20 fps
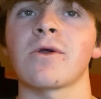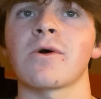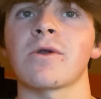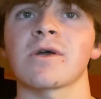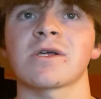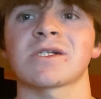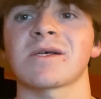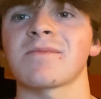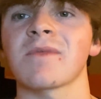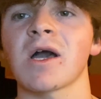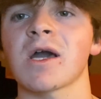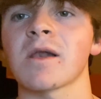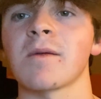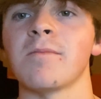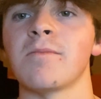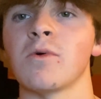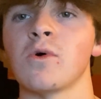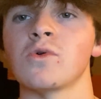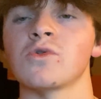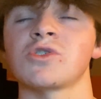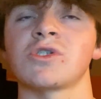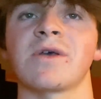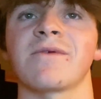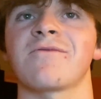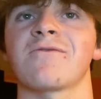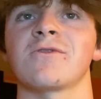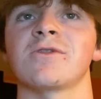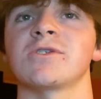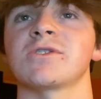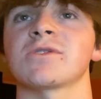on it because I'm not gonna bullshit
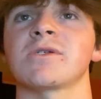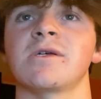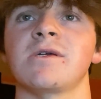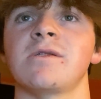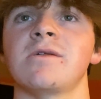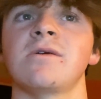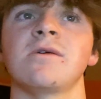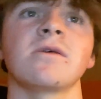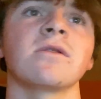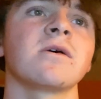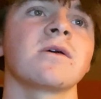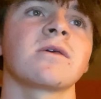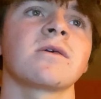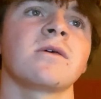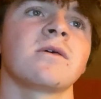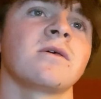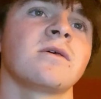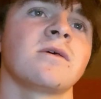for this lady. Like,